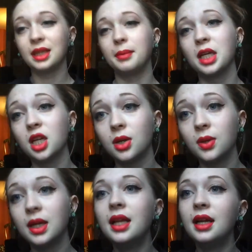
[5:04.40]
let me
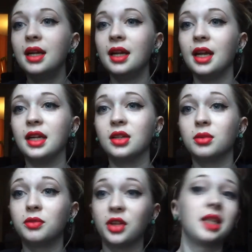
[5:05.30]
know, and
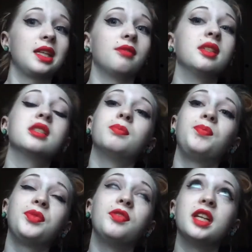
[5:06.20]
don't forget to give this
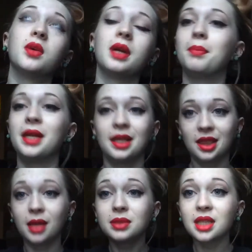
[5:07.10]
video a big
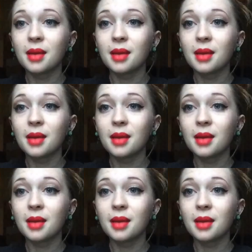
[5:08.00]
thumbs